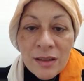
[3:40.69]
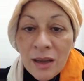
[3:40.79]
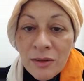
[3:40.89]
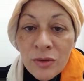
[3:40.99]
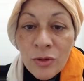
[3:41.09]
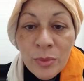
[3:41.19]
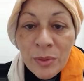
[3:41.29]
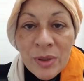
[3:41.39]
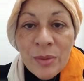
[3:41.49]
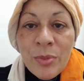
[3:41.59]
like normal
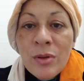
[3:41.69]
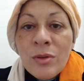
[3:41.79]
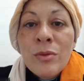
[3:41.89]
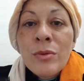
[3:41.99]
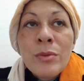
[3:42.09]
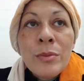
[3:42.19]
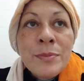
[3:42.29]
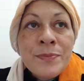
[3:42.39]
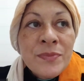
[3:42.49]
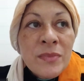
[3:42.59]
people who
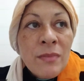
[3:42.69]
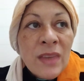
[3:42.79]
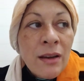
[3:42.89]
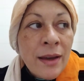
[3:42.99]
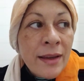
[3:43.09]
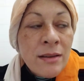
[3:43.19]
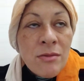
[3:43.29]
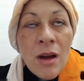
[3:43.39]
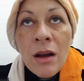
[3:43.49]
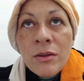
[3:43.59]
hang
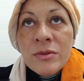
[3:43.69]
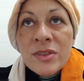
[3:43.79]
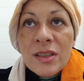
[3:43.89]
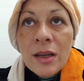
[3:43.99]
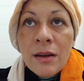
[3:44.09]
around